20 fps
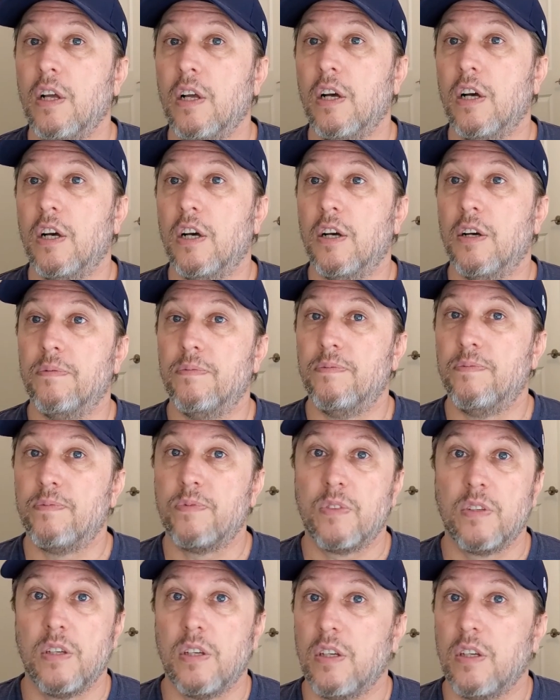
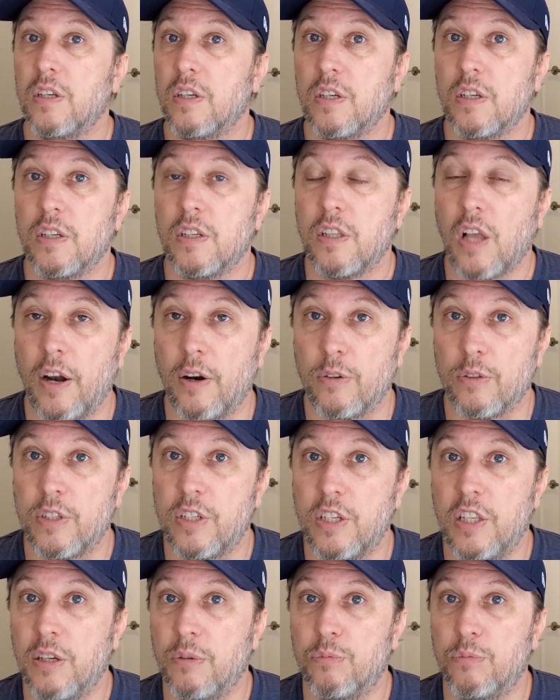I don't
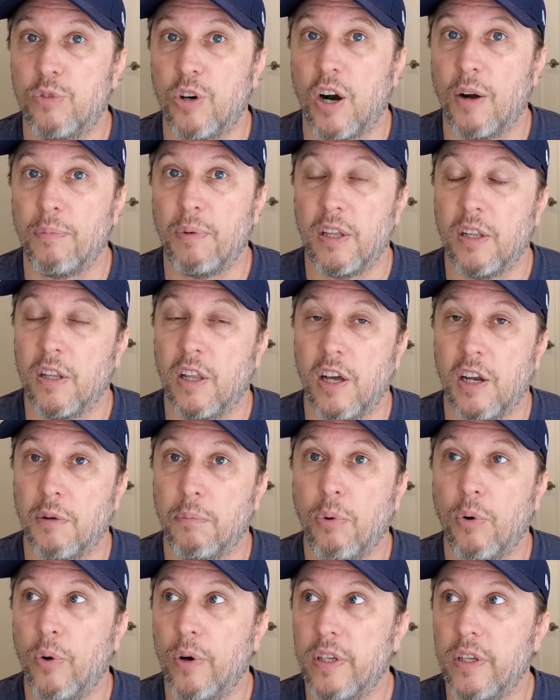see them dropping a lot of
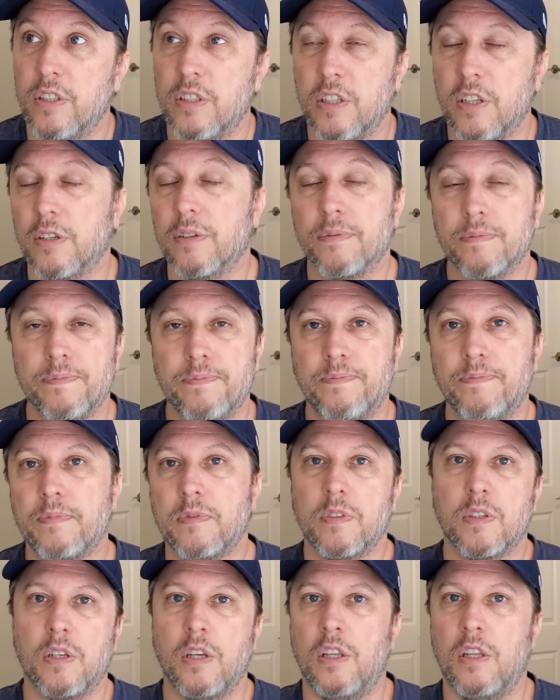points here
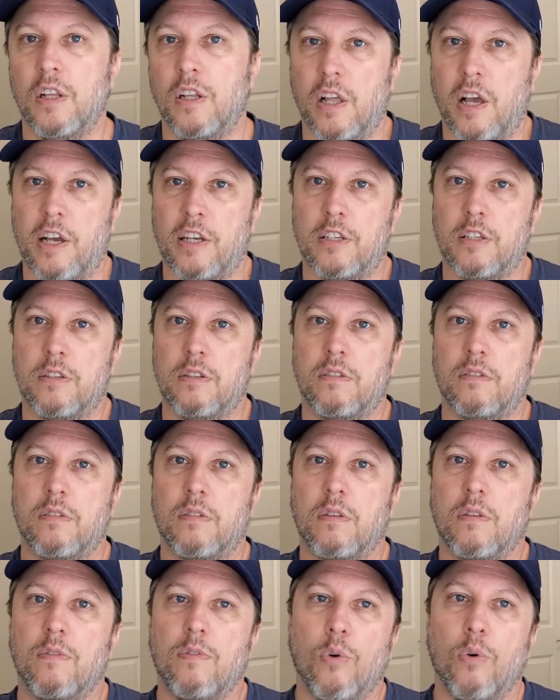in the last
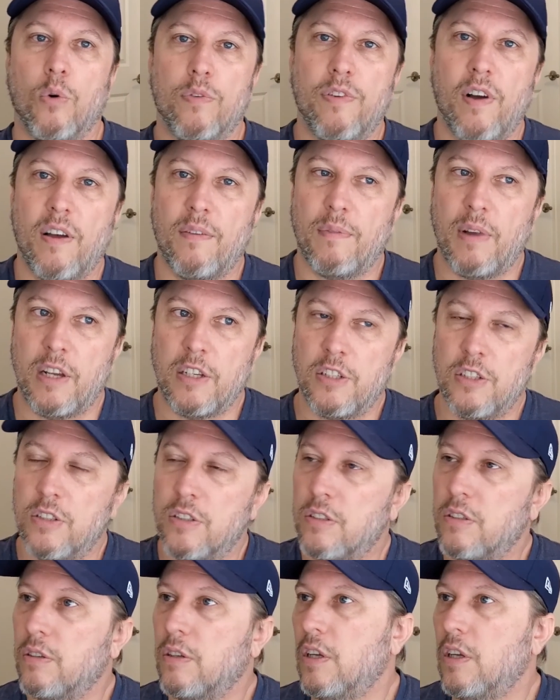4 or 5
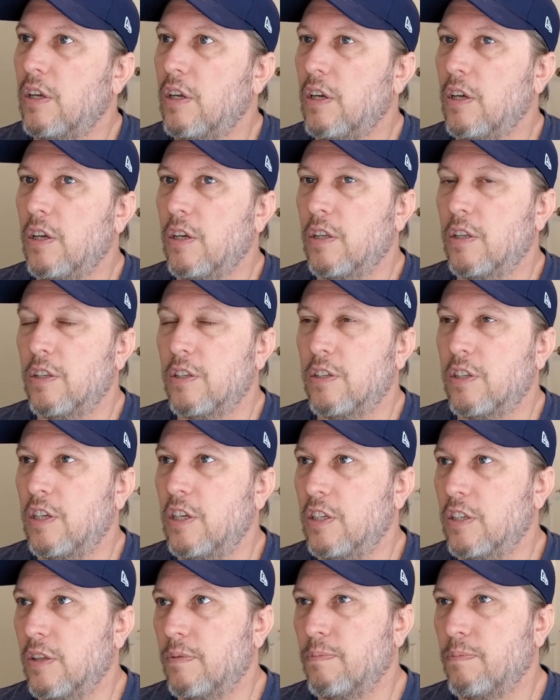matches of the
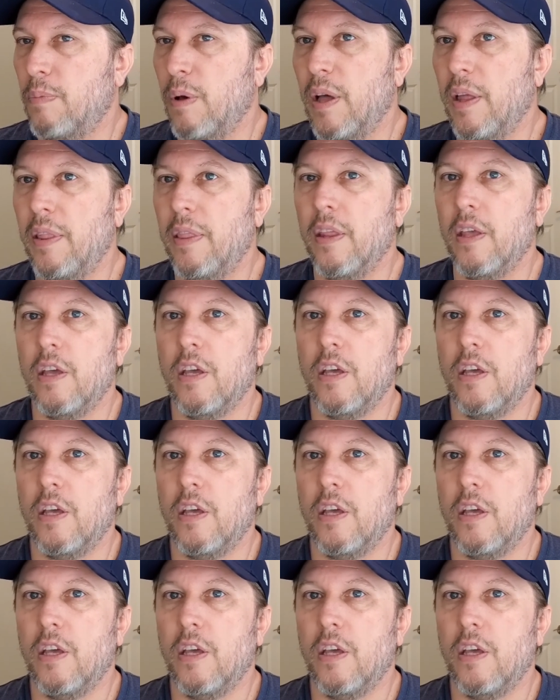season. But